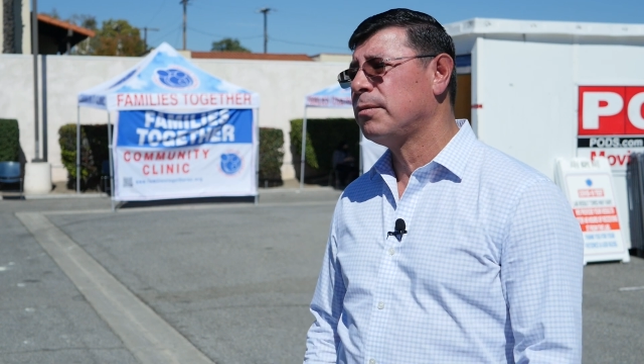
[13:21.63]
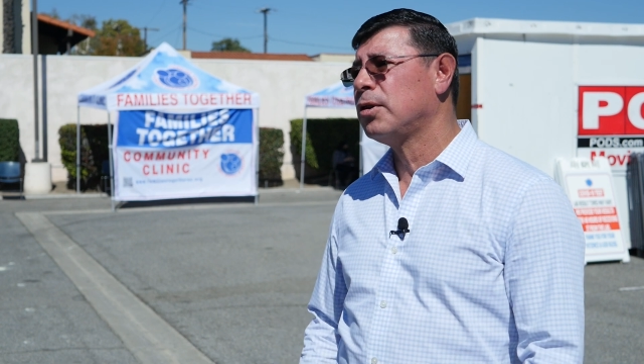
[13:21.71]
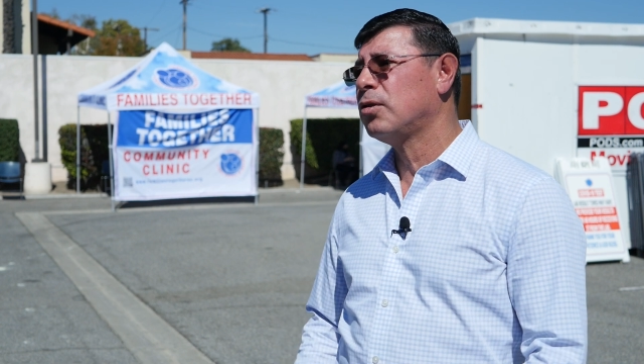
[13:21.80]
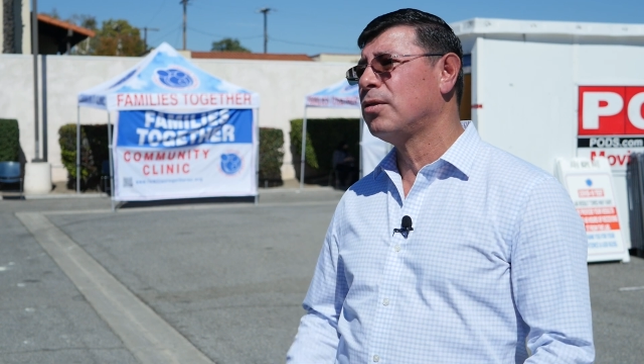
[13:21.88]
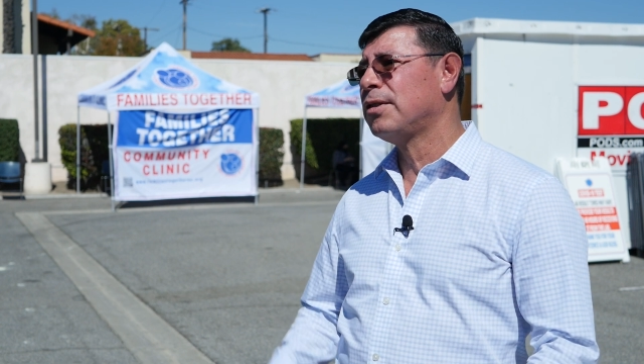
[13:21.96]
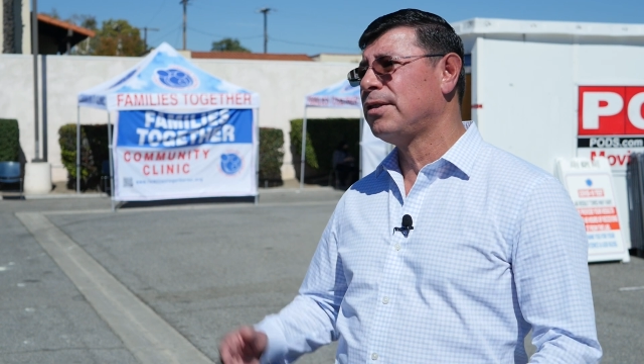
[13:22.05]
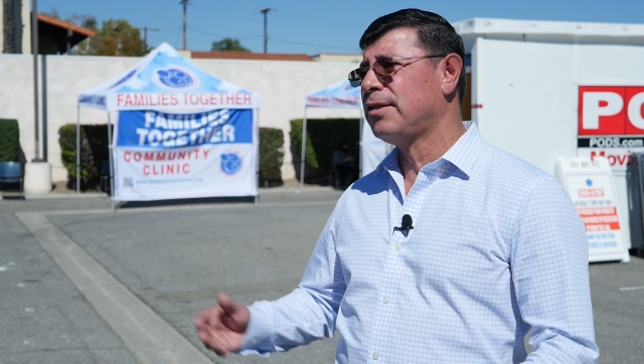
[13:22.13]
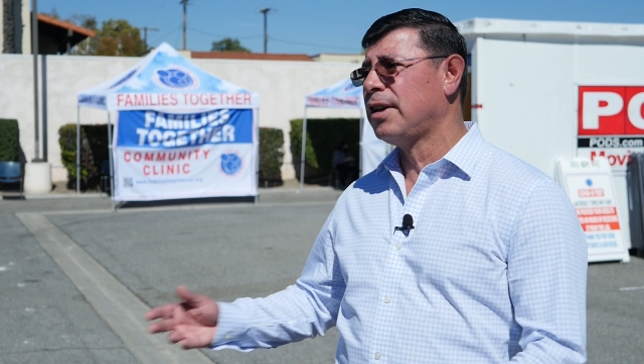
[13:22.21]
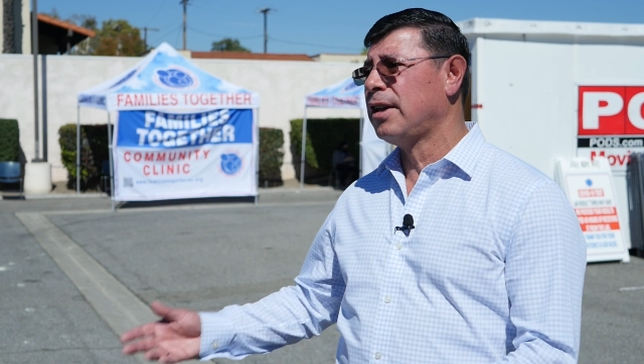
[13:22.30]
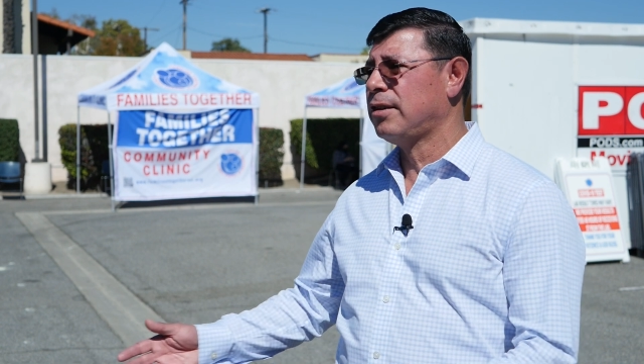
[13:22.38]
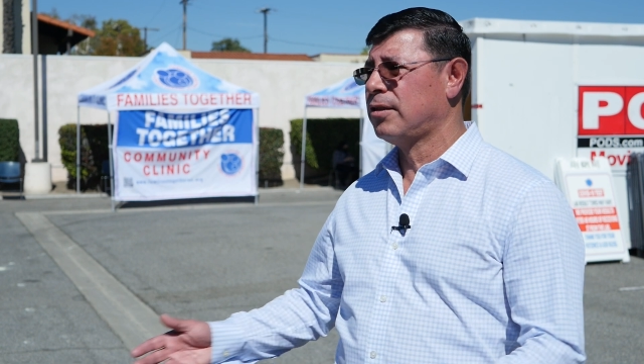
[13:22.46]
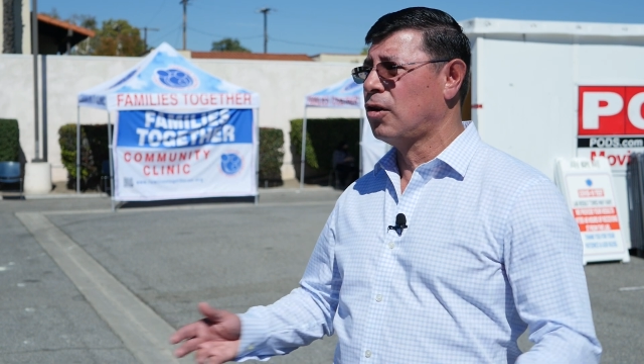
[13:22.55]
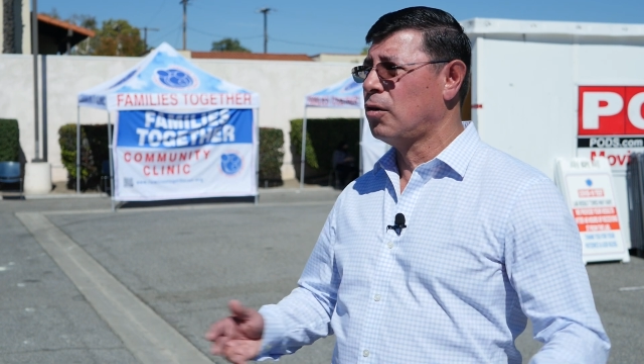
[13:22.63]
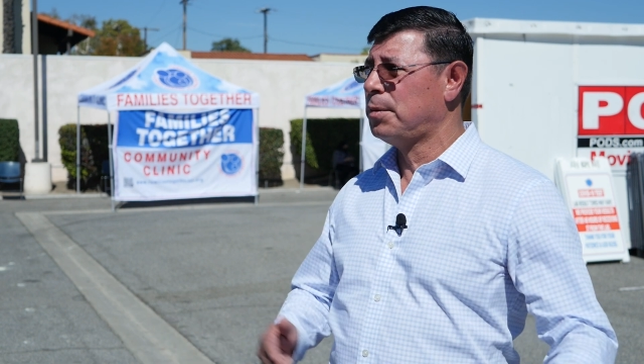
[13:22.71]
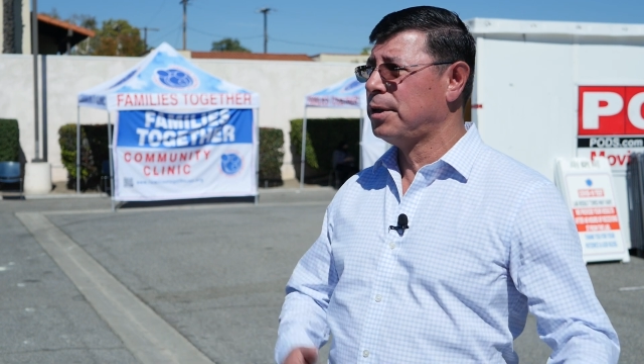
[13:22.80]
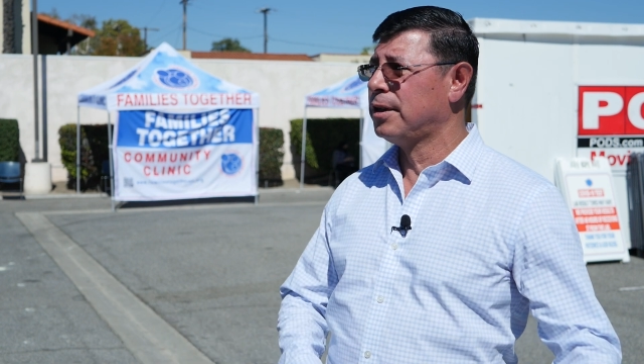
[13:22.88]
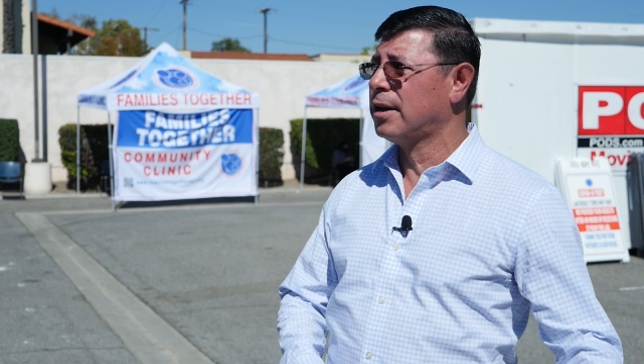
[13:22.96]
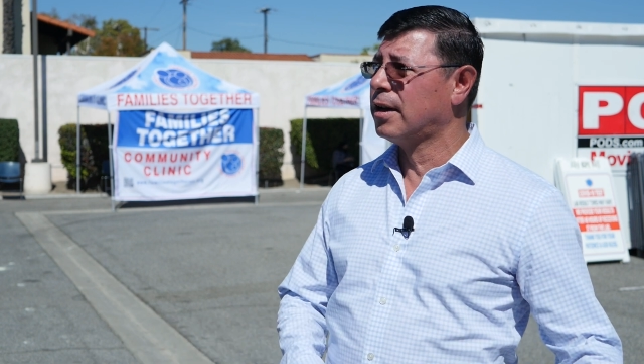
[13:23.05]
even though the state
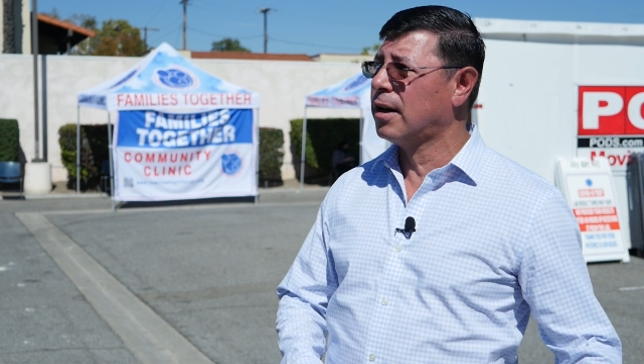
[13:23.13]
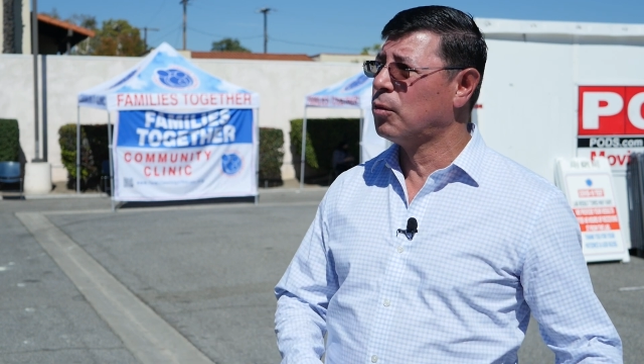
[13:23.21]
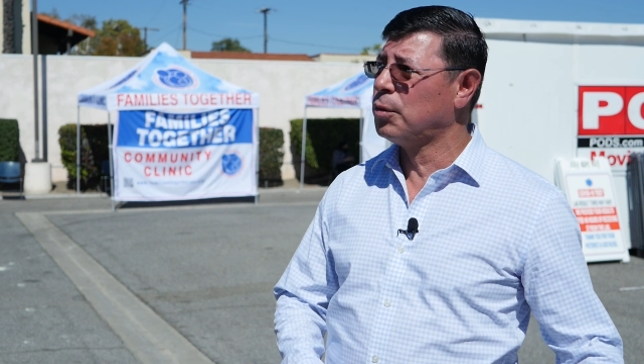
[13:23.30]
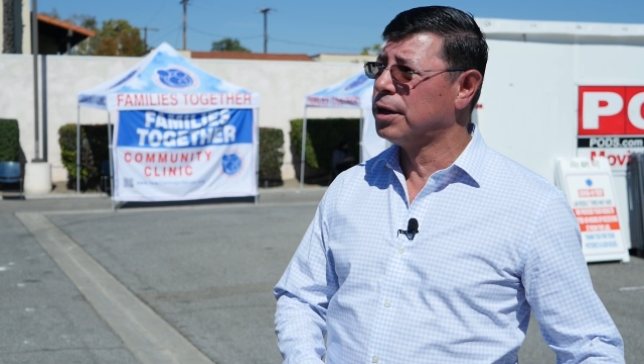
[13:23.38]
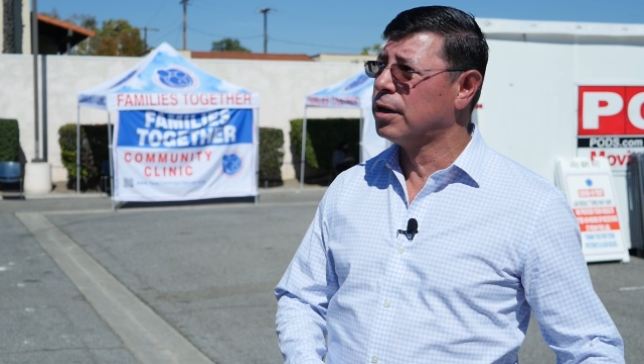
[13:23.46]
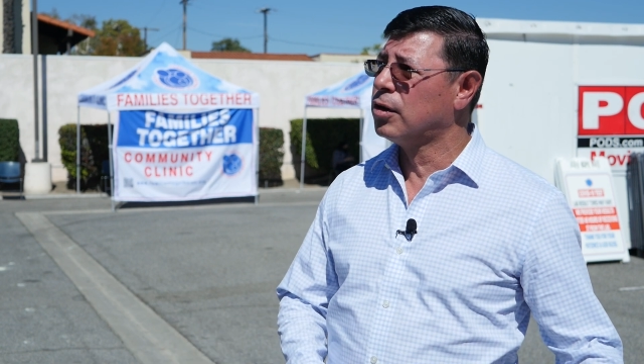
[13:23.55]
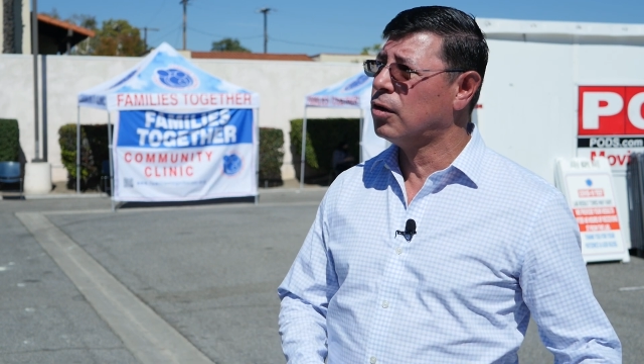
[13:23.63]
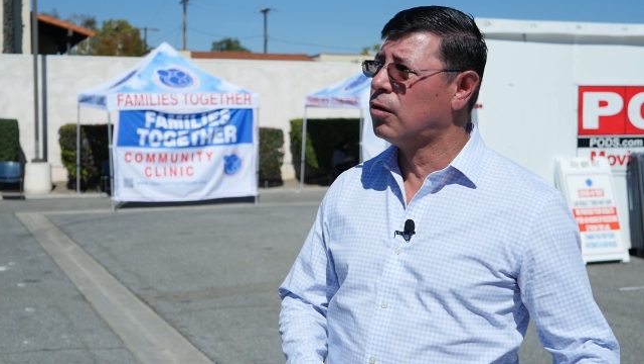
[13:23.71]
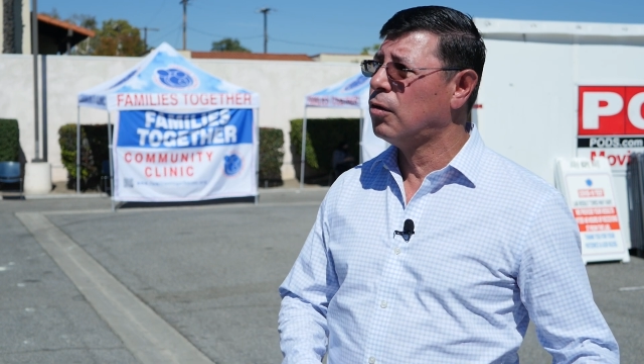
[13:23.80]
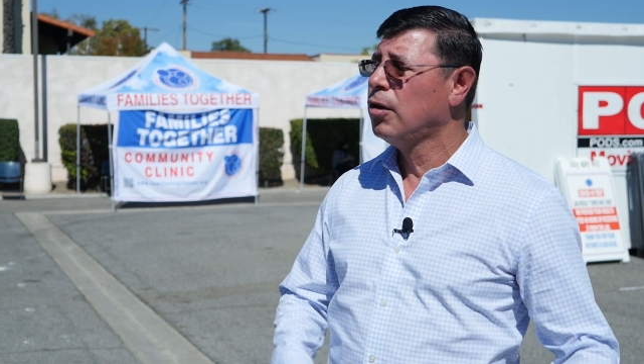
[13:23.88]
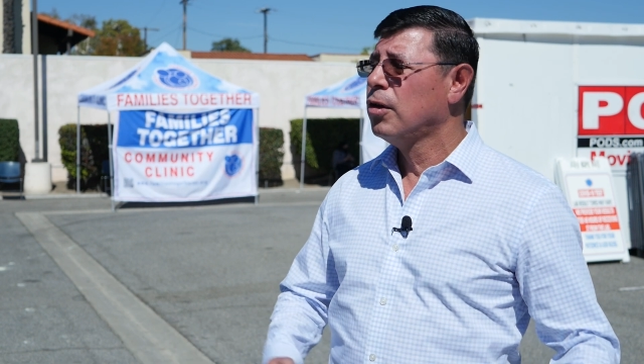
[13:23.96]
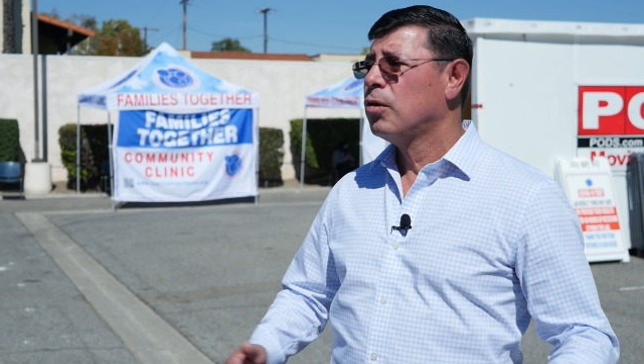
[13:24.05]
opened it a week ago,